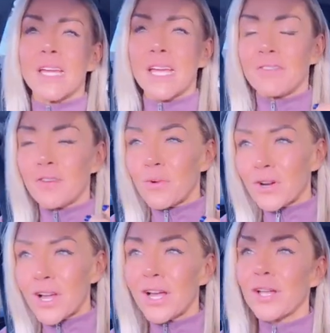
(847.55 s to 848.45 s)
If you
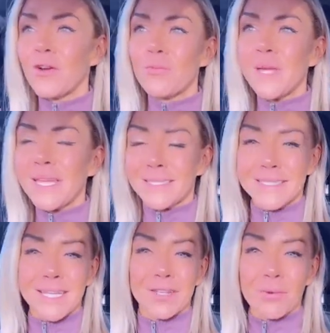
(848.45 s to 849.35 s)
are not
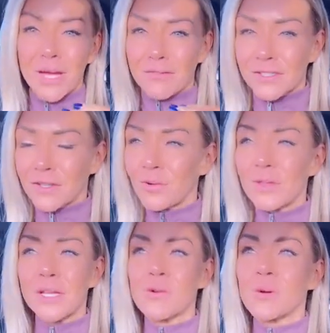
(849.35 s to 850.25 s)
obese and you have
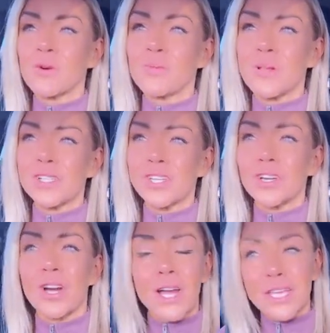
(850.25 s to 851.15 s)
totally normal blood
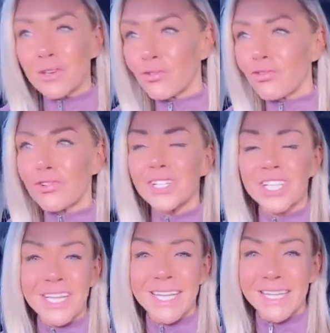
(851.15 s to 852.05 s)
sugar and you're
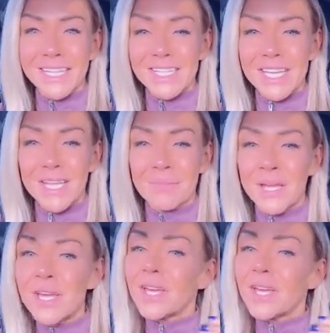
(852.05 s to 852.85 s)
crushing it in the gym,